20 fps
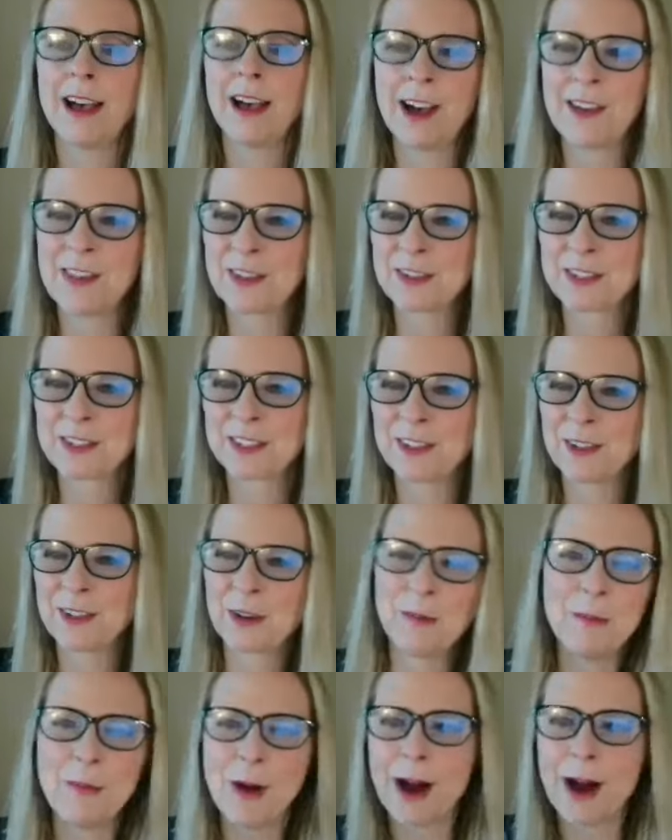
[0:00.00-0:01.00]
there's a
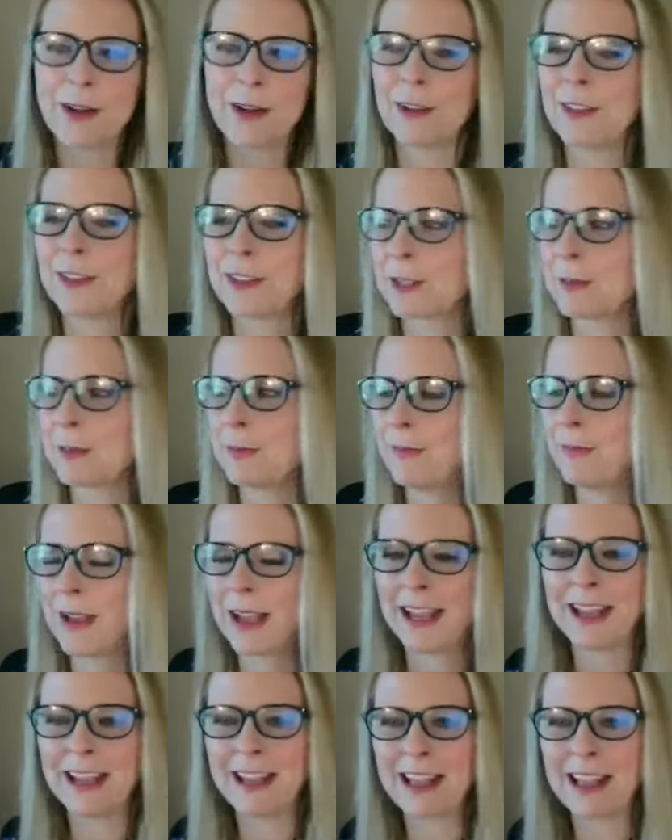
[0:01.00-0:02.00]
little model that's
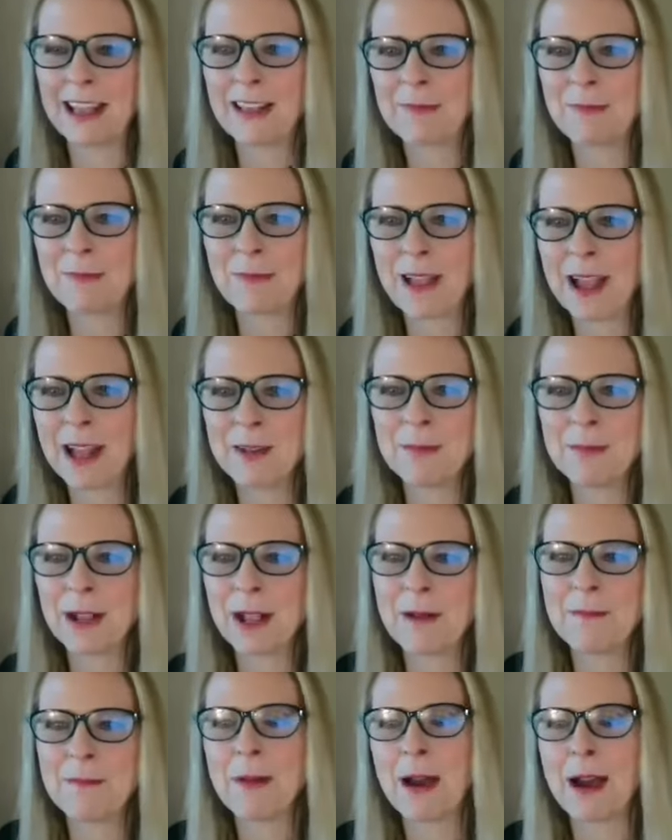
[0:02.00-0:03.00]
kind of
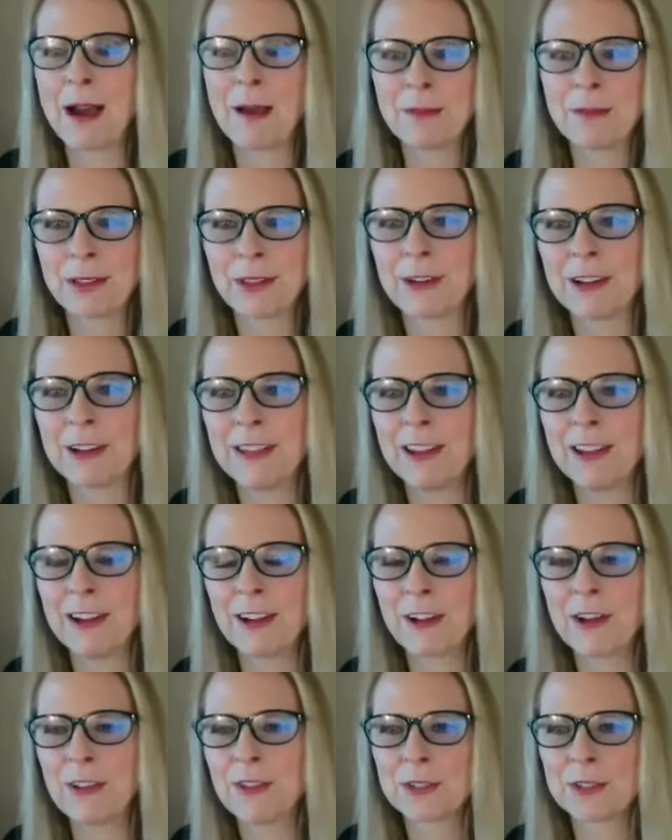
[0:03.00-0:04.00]
become popular in there
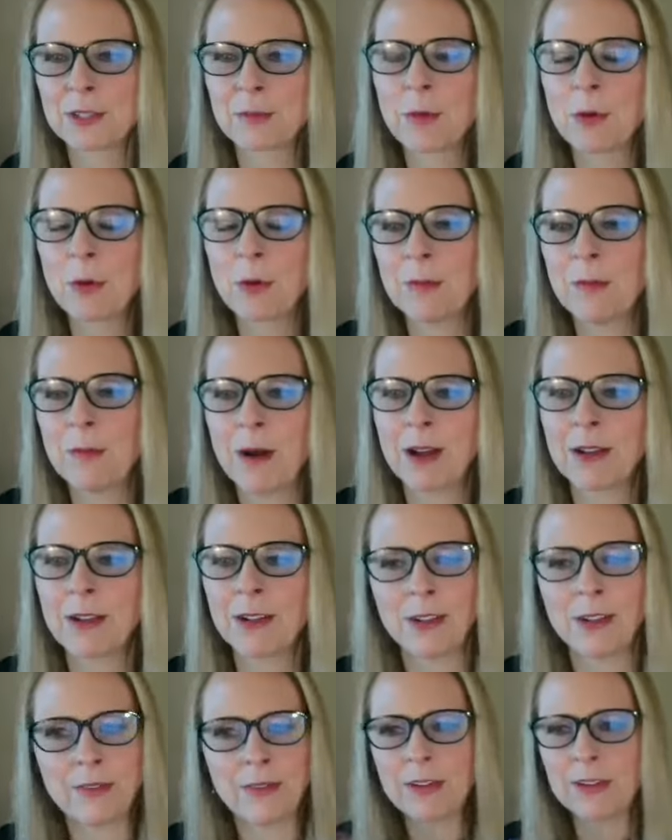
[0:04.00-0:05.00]
called the support
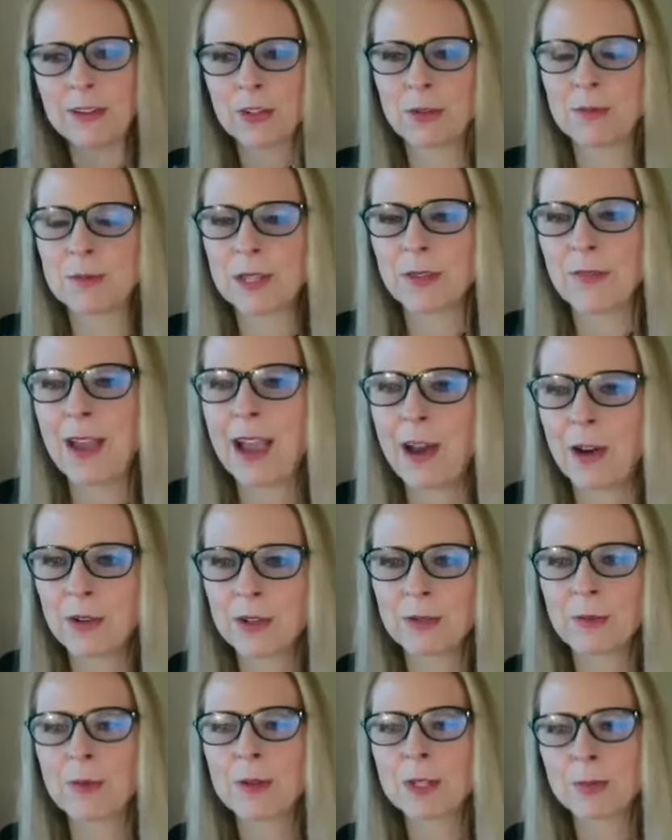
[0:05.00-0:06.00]
model in terms of how to
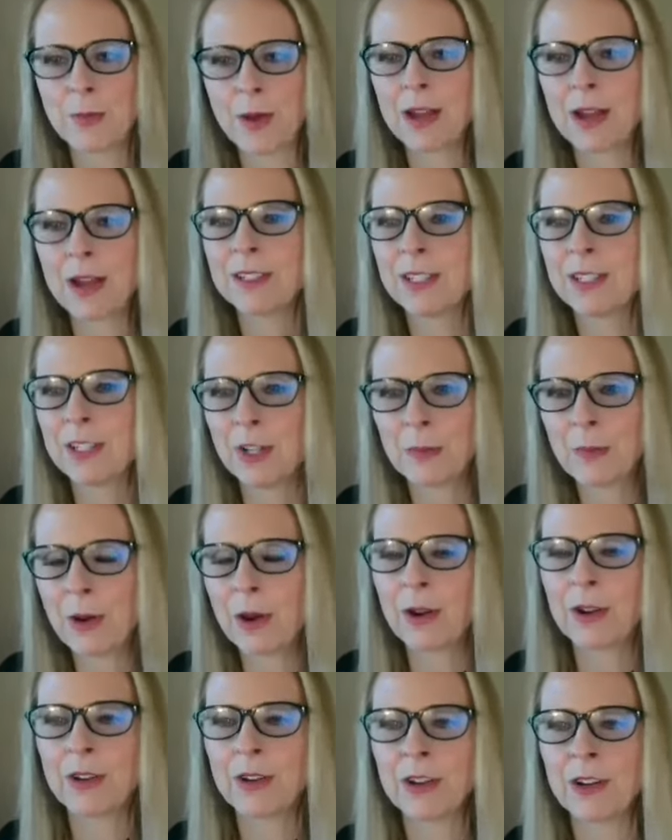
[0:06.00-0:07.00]
respond to your
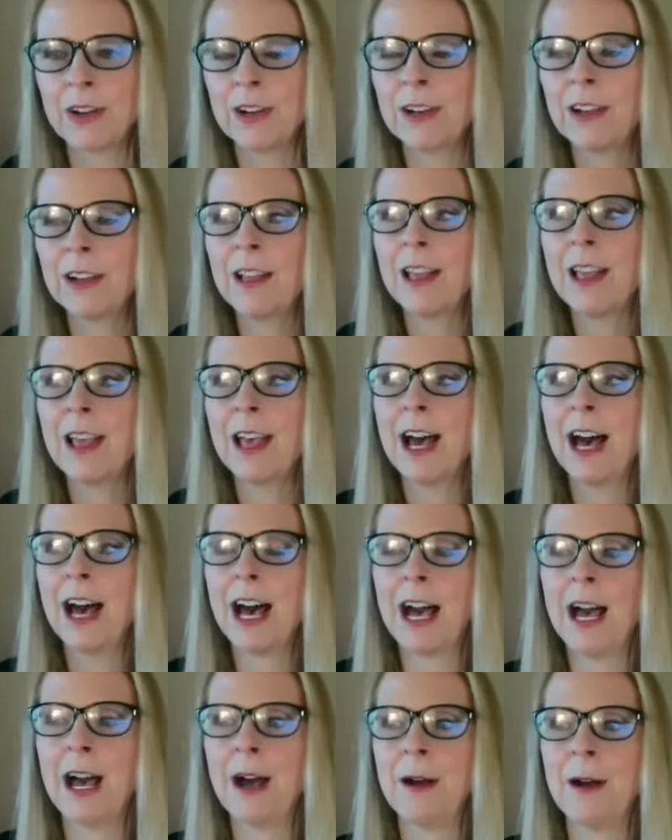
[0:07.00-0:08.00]
partner,
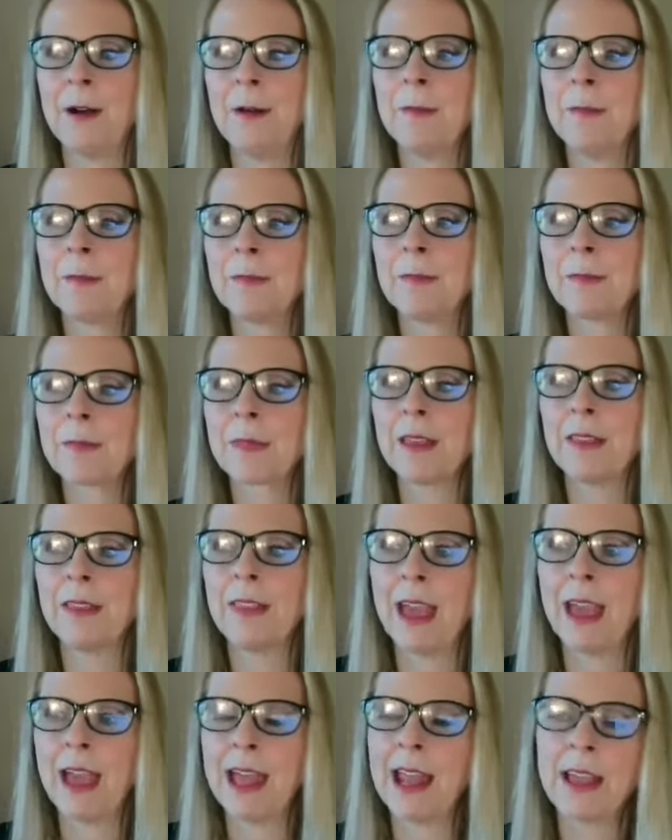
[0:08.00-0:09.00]

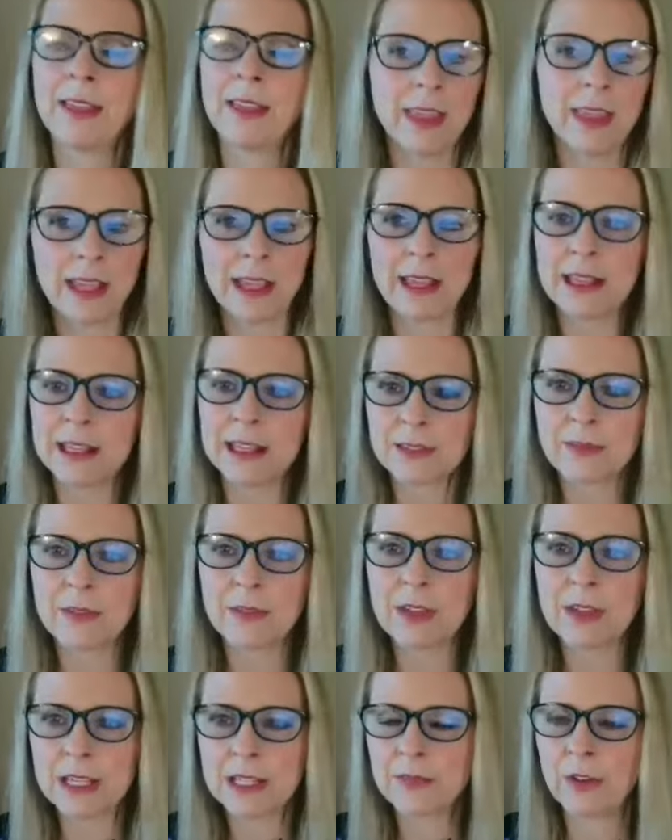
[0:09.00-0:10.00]
that I think
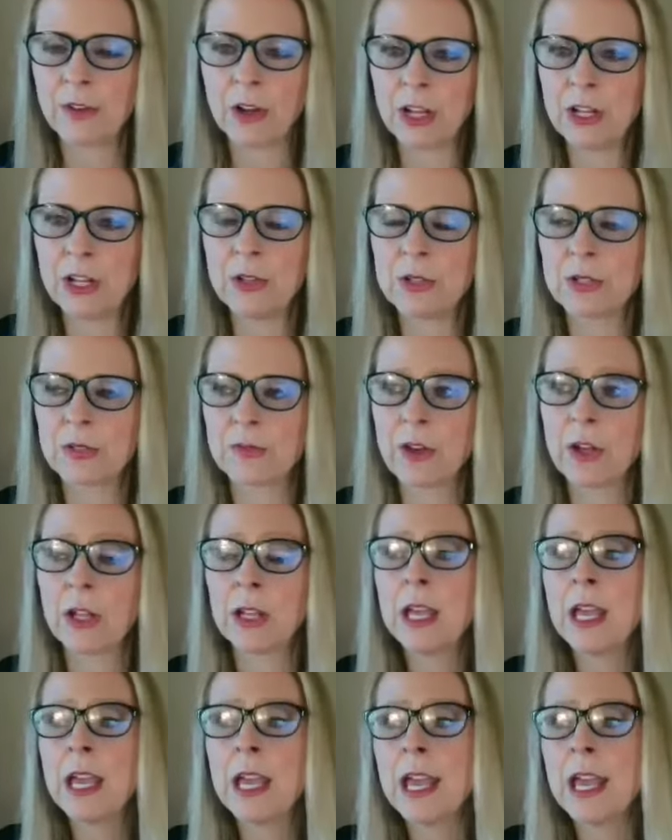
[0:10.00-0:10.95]
is very useful.